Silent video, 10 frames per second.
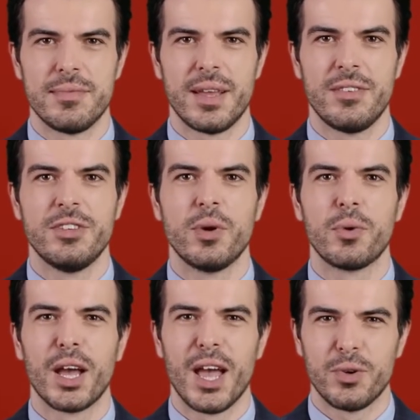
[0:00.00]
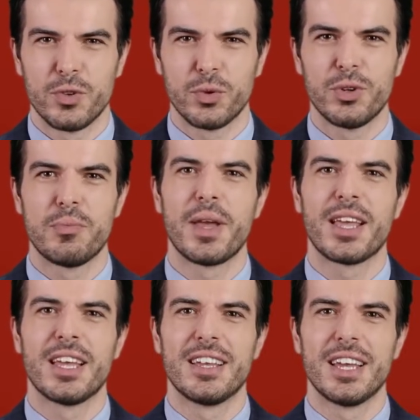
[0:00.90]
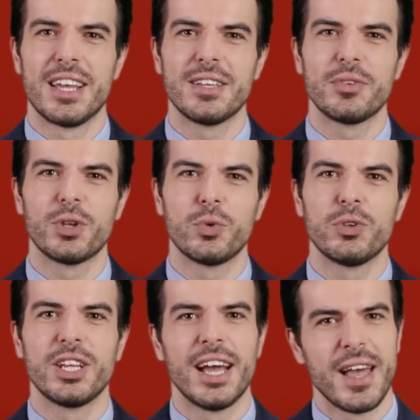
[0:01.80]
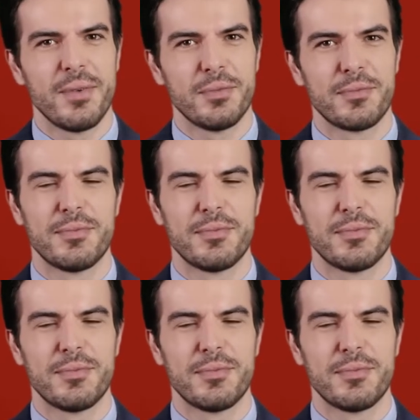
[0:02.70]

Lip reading: If someone else puts money in the individual's account,